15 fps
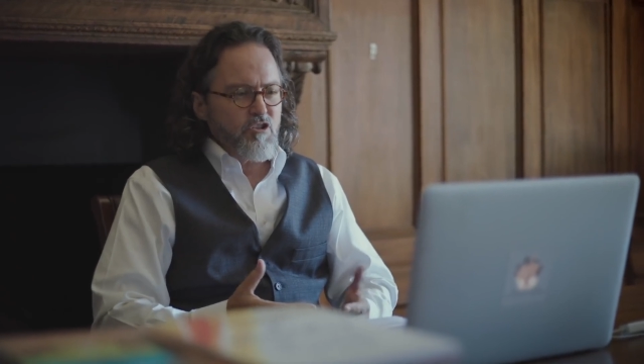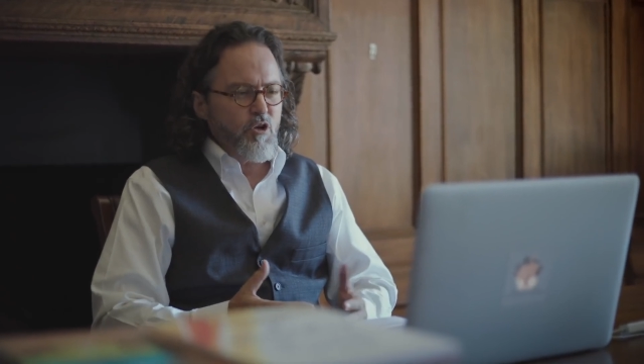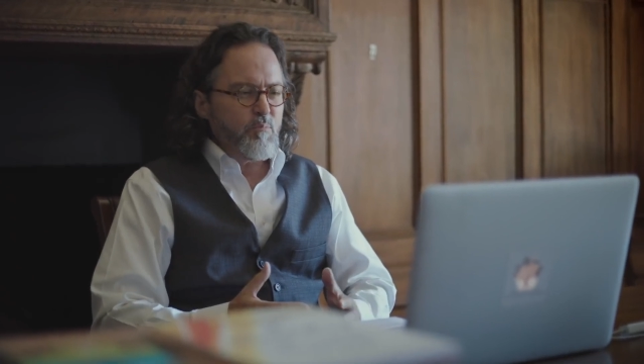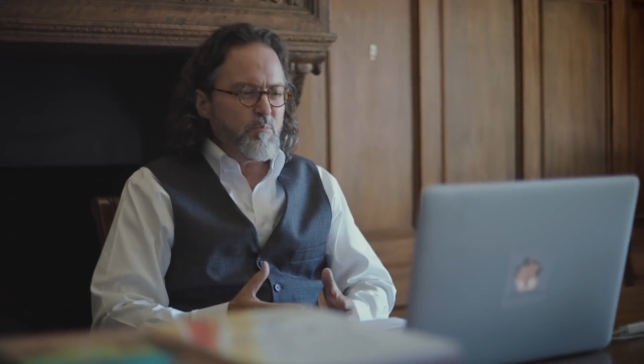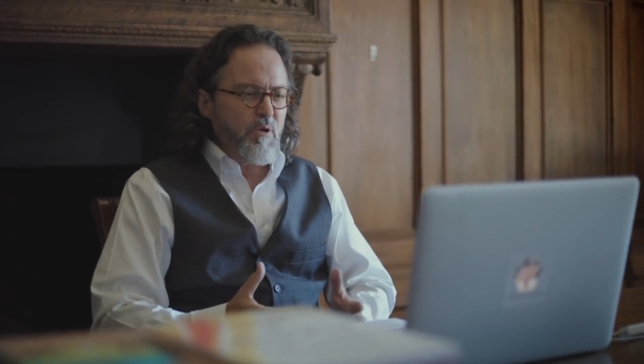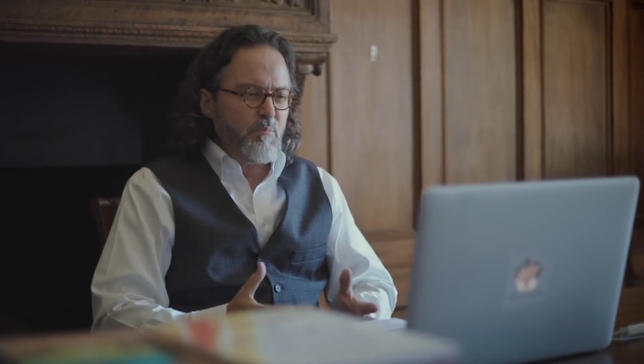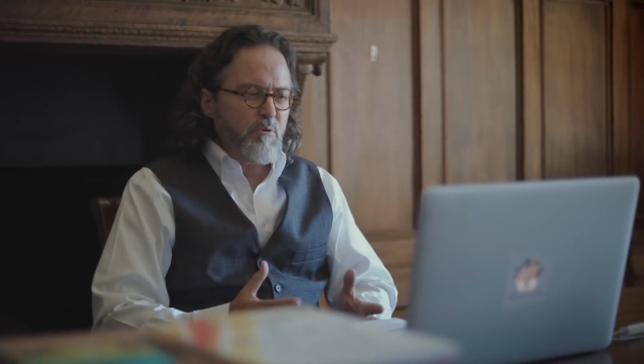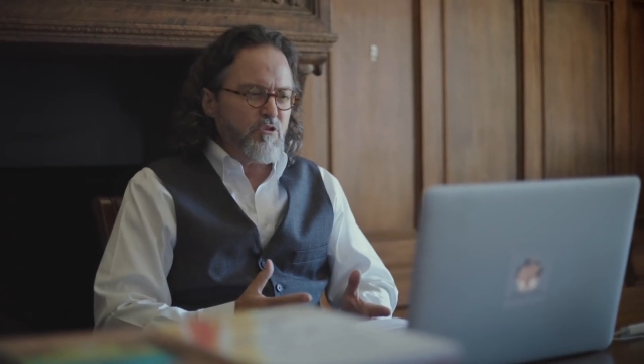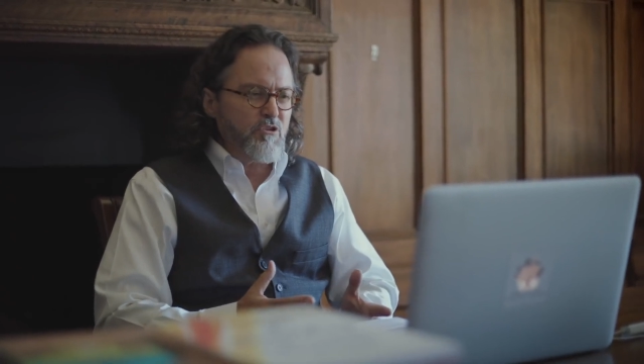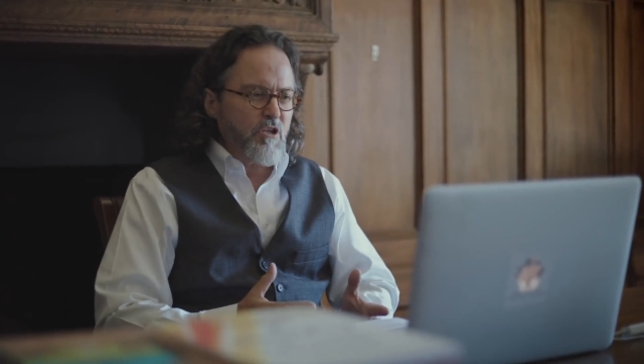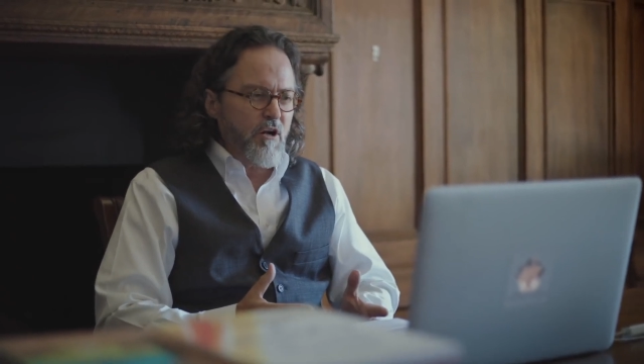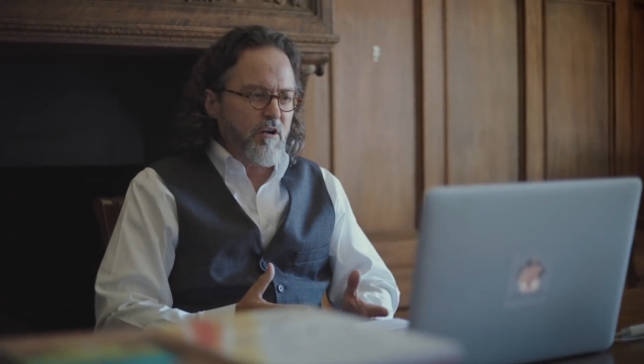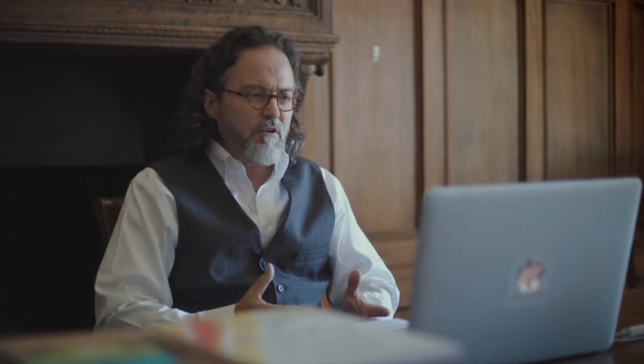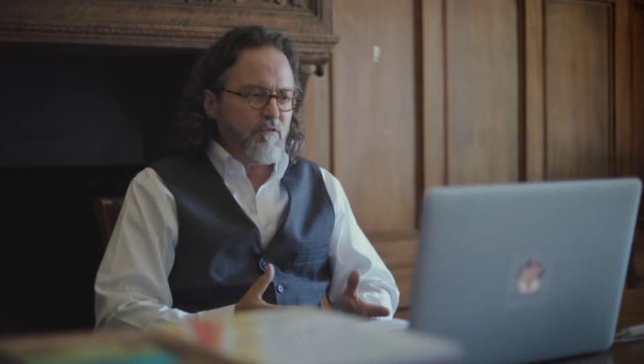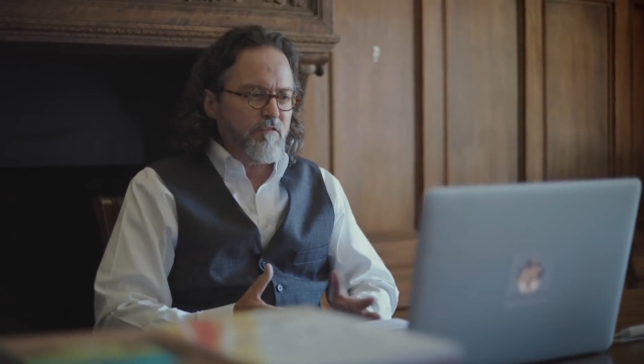So people
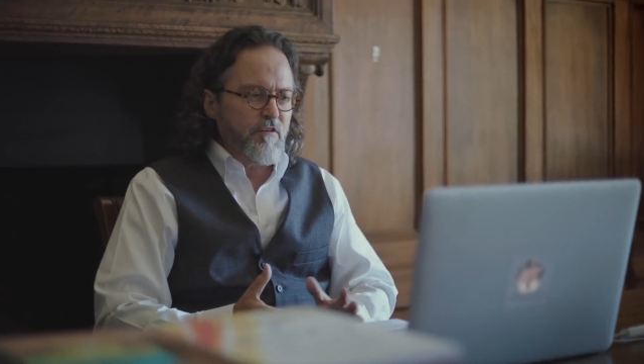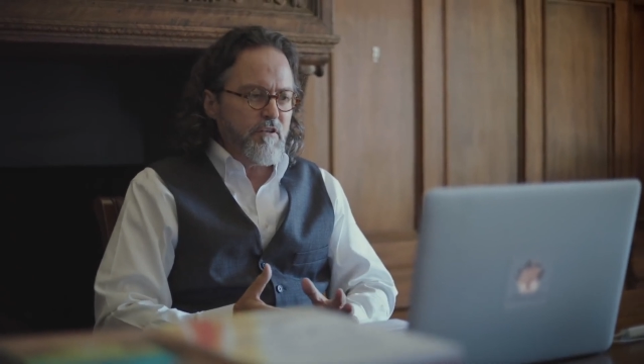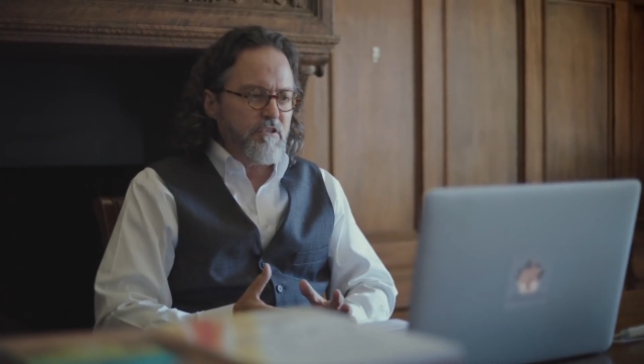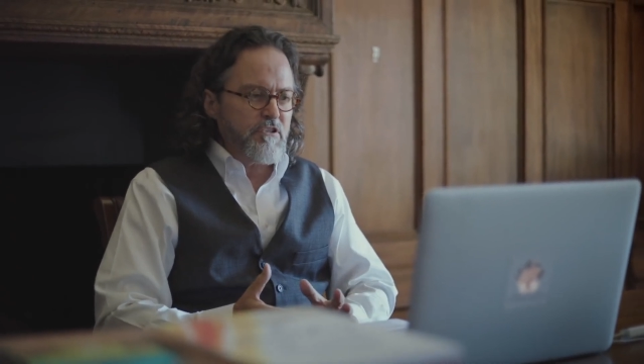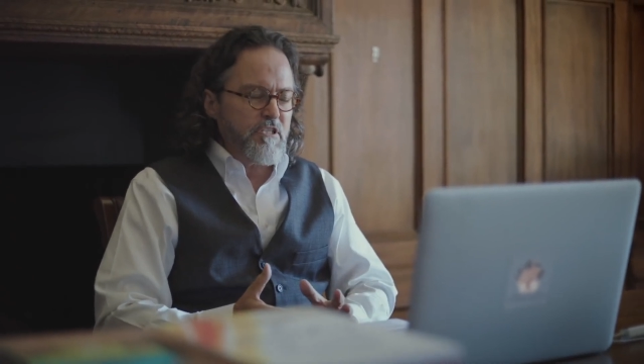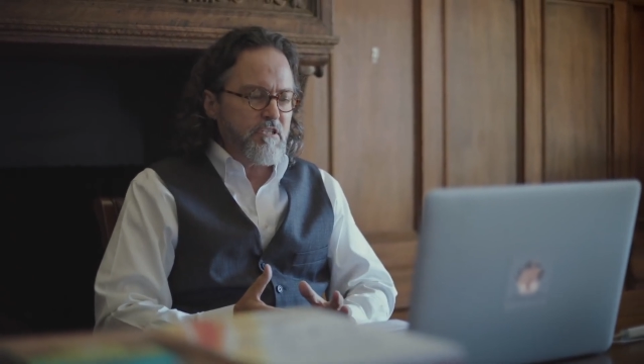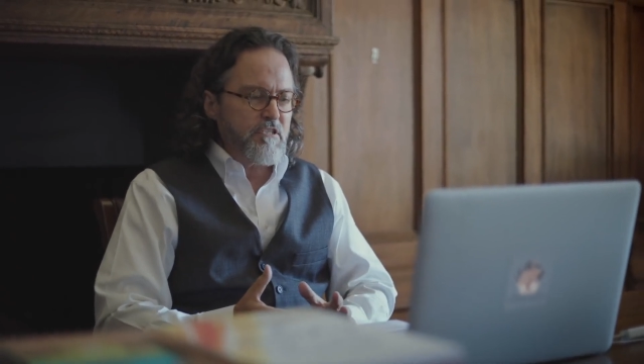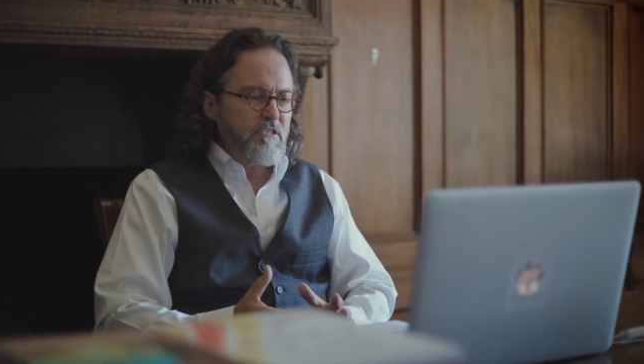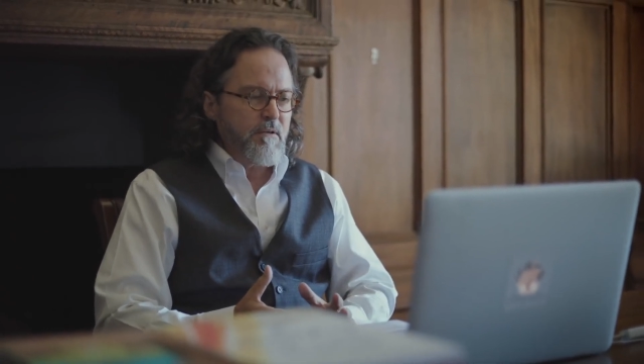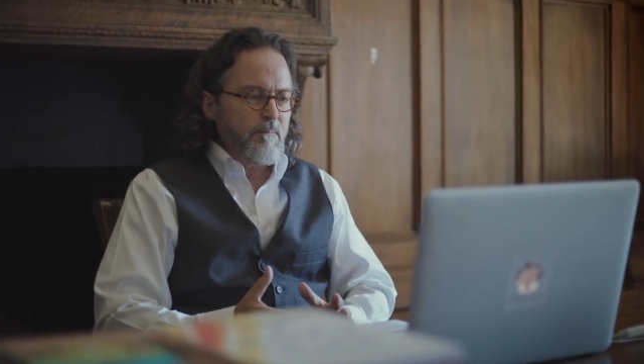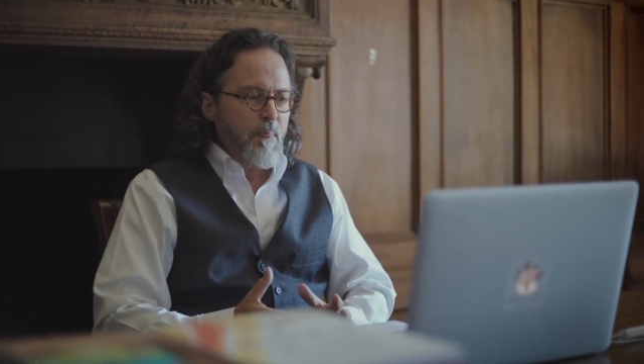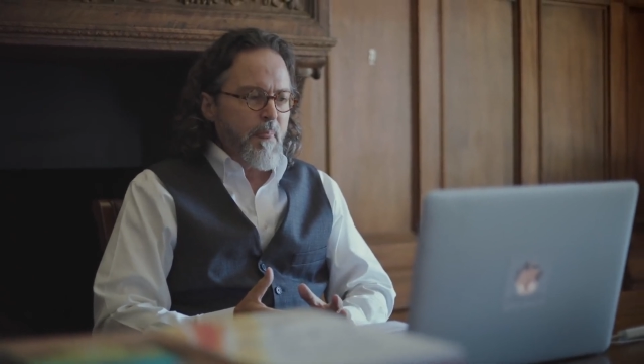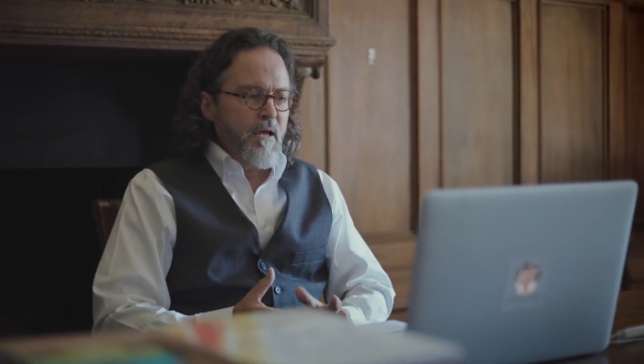started, for instance,